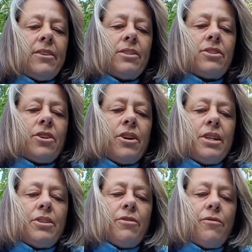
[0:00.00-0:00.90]
it's starting
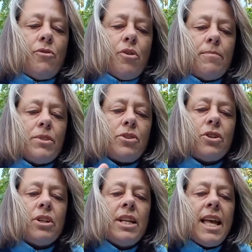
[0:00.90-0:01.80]
to form a
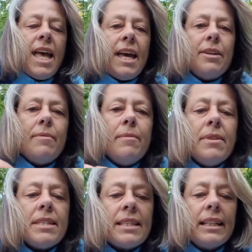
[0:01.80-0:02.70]
circle. And remember
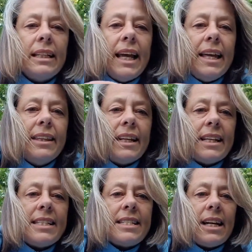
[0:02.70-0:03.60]
this little end that I
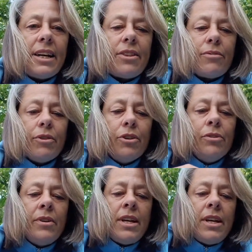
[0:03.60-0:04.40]
stuck through?